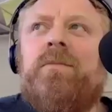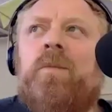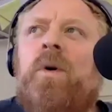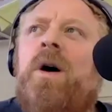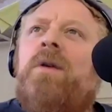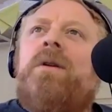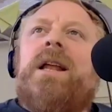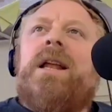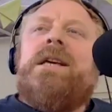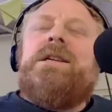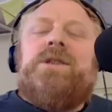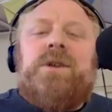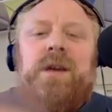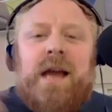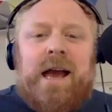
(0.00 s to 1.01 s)
Well, at
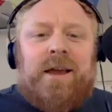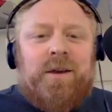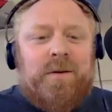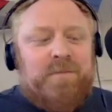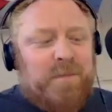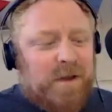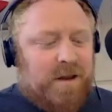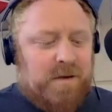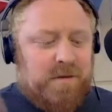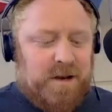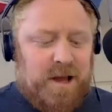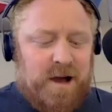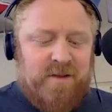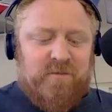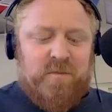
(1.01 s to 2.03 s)
least you get the
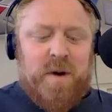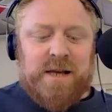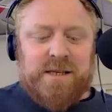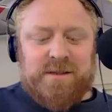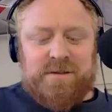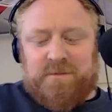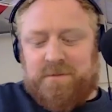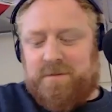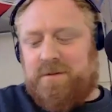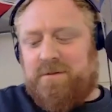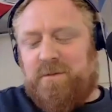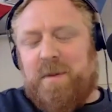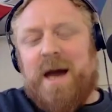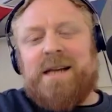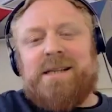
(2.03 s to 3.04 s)
live buzz of
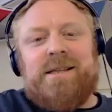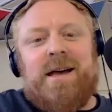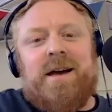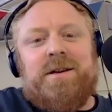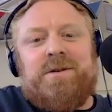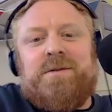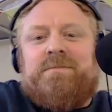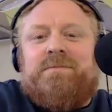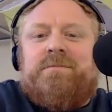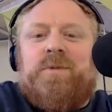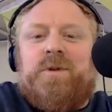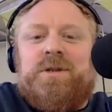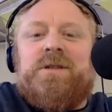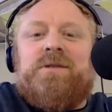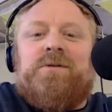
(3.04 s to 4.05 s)
Backstage,
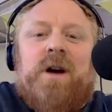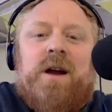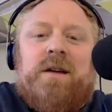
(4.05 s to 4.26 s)
which is great.